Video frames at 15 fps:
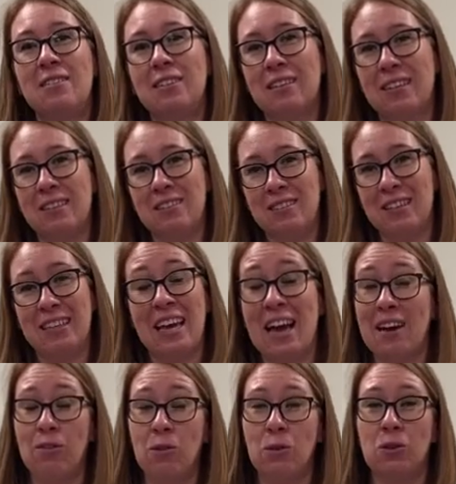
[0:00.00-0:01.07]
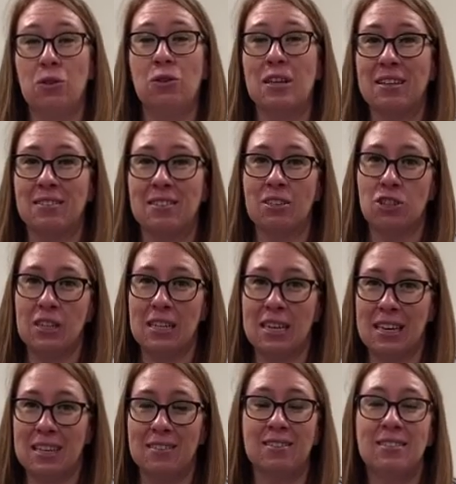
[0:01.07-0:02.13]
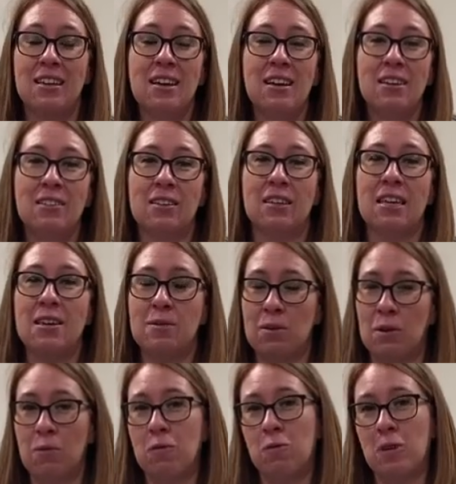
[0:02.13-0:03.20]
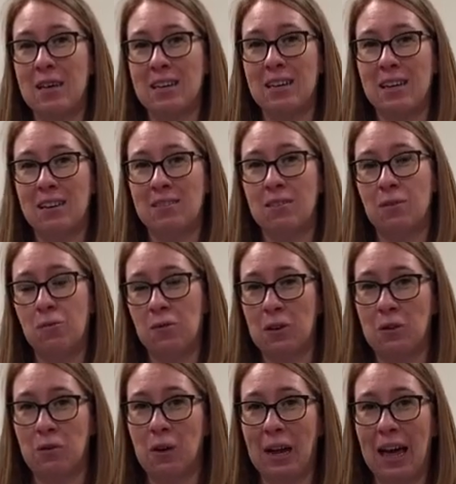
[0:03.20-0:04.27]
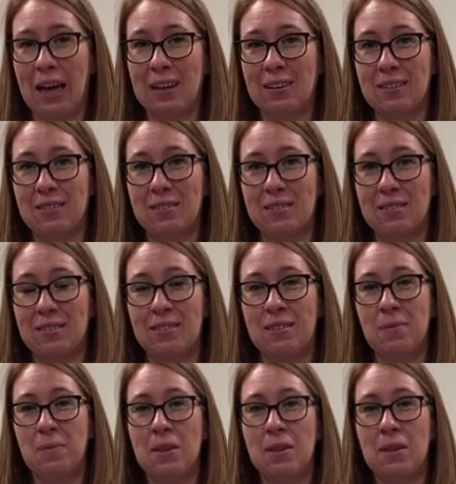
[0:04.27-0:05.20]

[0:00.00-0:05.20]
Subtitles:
to get all the things that she needs to keep comfy and to feel relaxed.